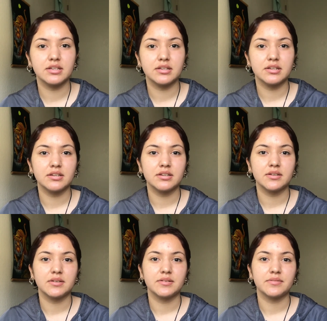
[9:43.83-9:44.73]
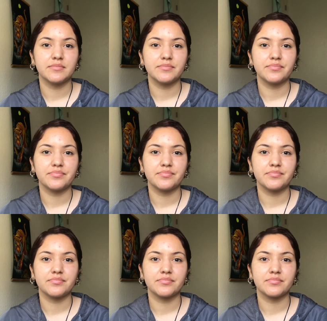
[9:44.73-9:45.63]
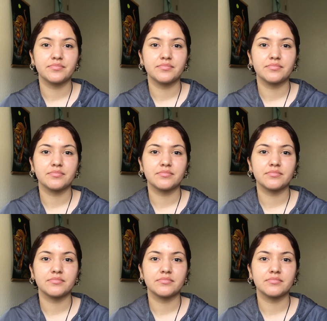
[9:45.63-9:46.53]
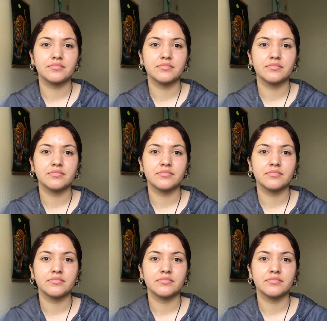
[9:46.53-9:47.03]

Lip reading: (silence)